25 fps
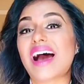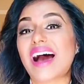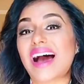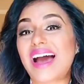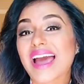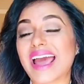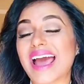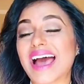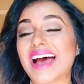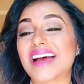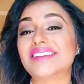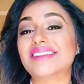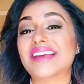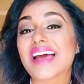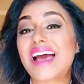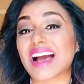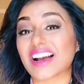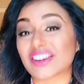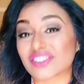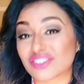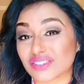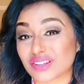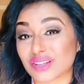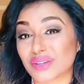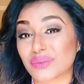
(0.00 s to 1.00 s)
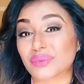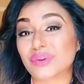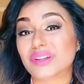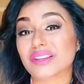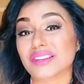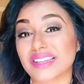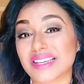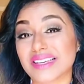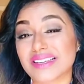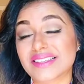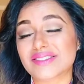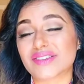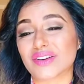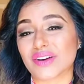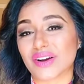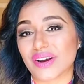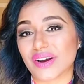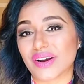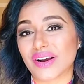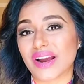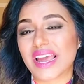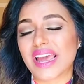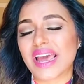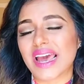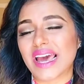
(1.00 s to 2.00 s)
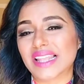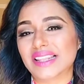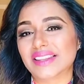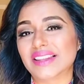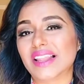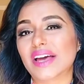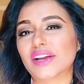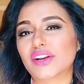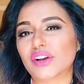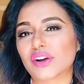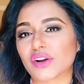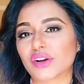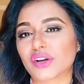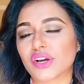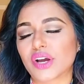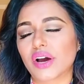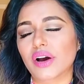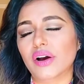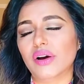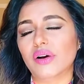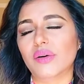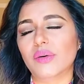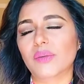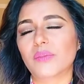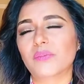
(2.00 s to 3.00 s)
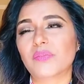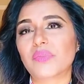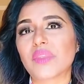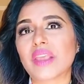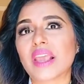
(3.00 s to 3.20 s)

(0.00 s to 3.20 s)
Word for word: I had to actually release her and let her go.